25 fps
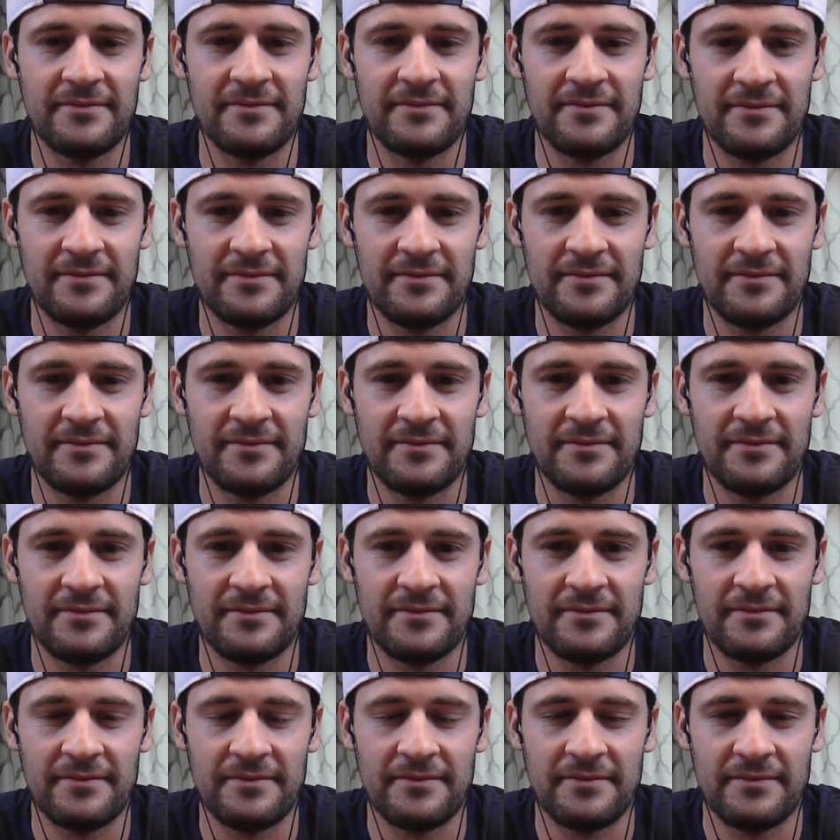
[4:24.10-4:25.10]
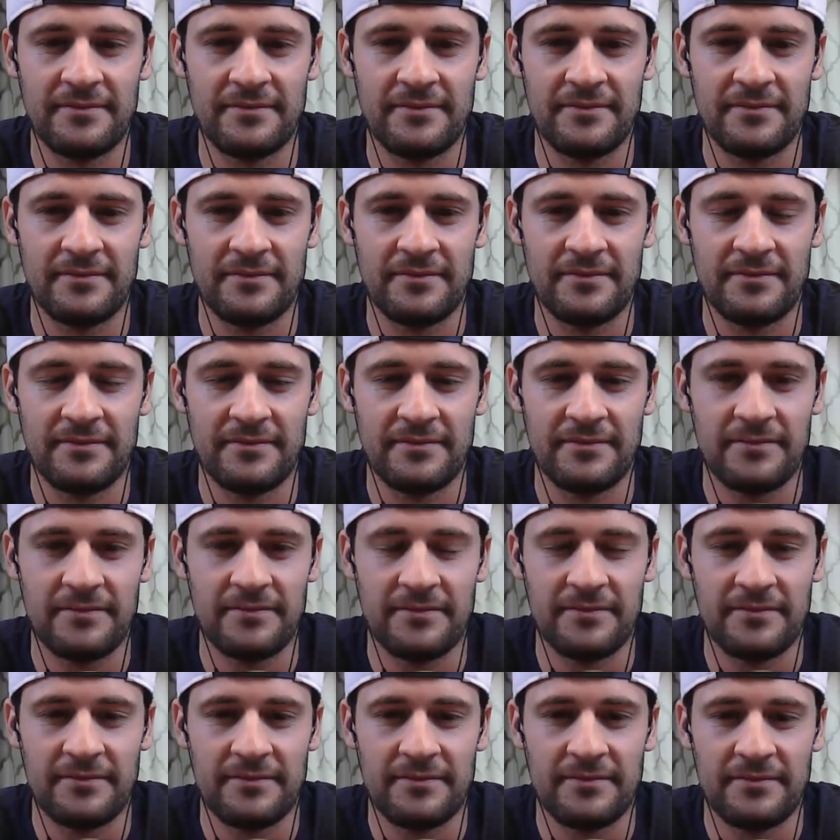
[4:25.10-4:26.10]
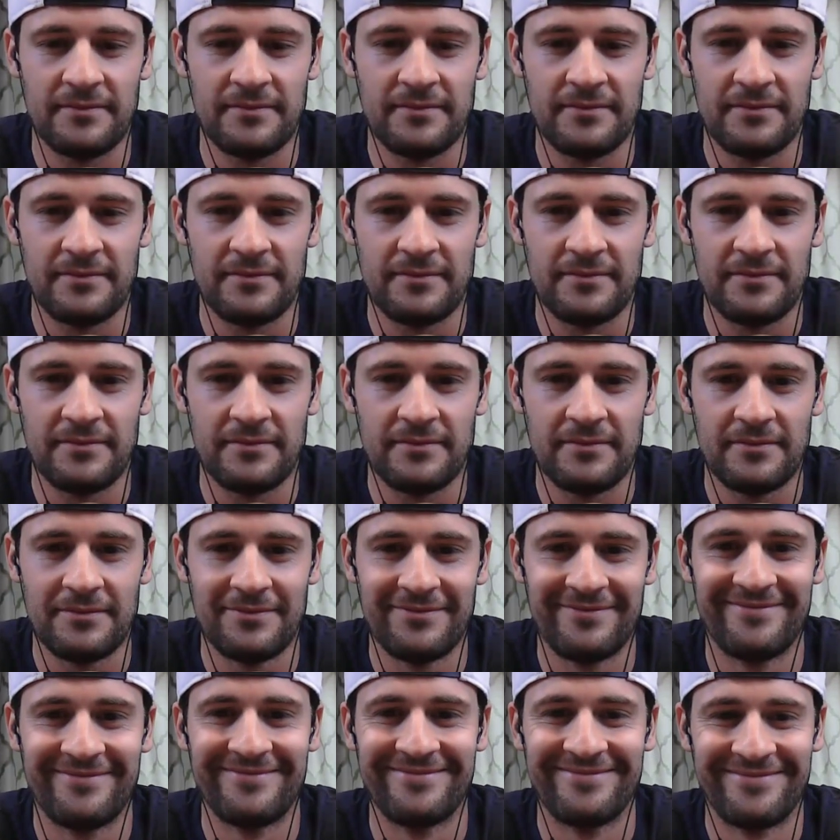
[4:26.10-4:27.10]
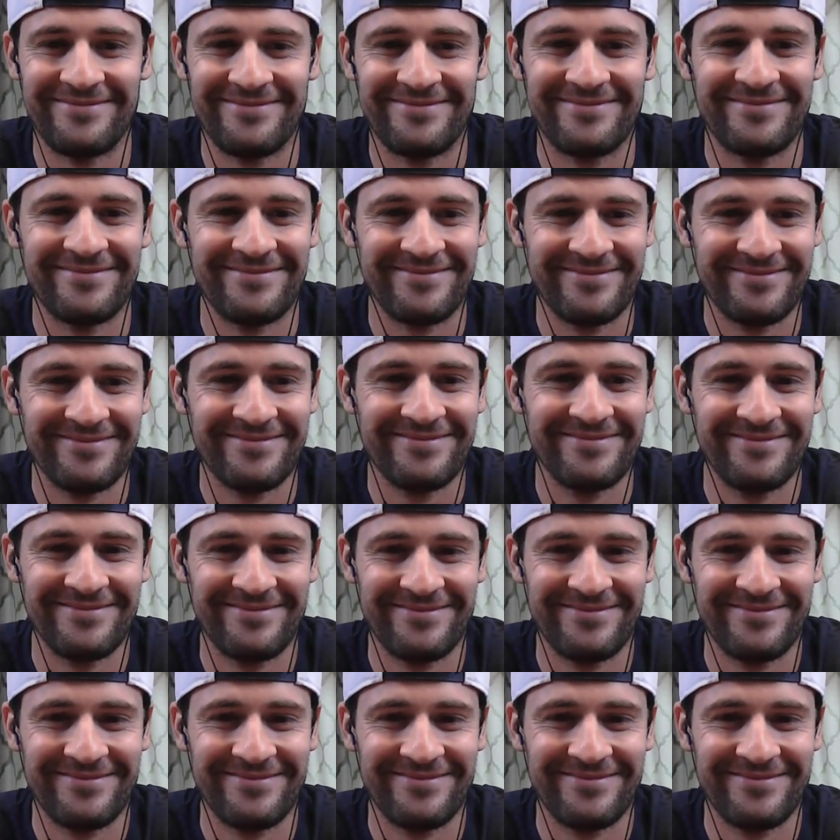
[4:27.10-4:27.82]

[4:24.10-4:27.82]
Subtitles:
No words are spoken by the person on screen.